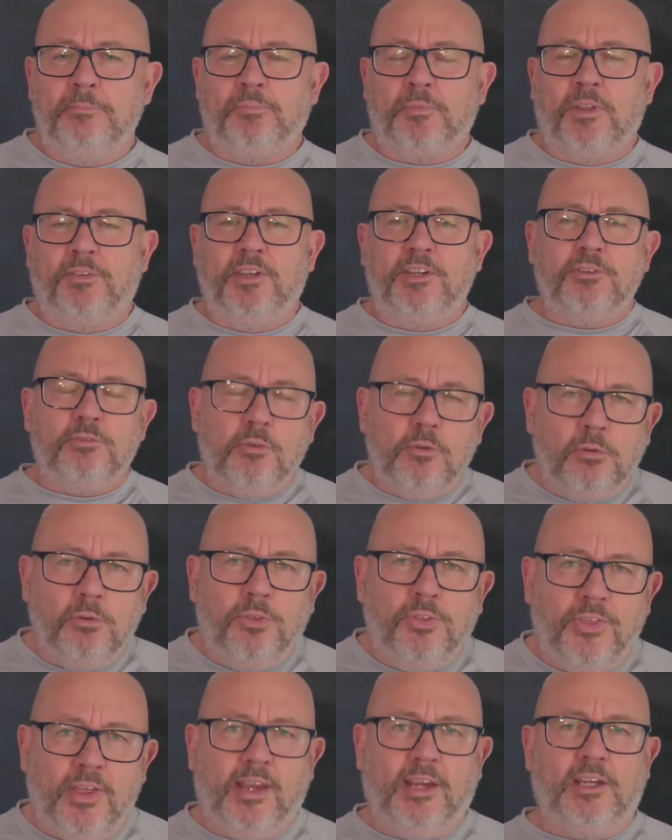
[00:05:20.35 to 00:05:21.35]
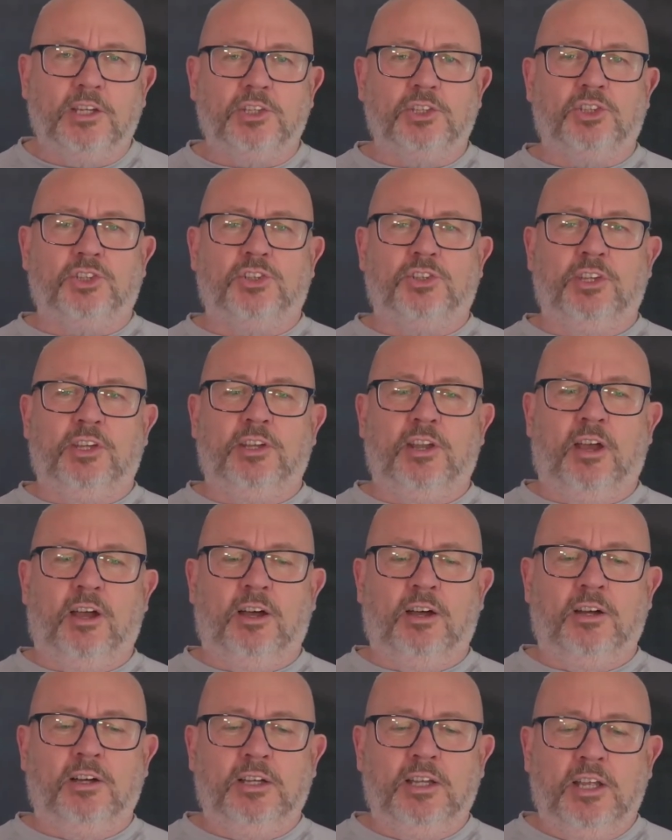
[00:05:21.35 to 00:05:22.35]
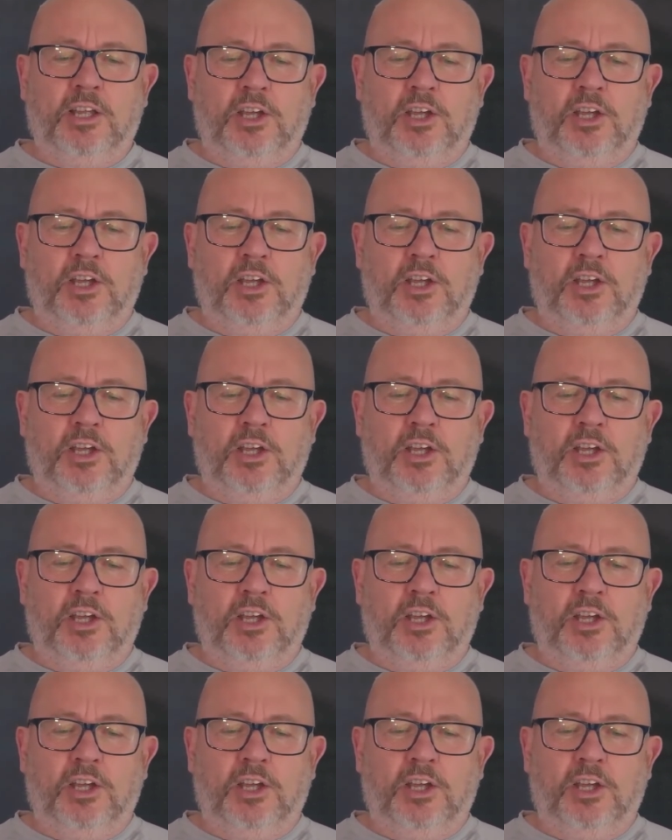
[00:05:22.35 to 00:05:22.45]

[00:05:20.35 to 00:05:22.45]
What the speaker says: These are all things that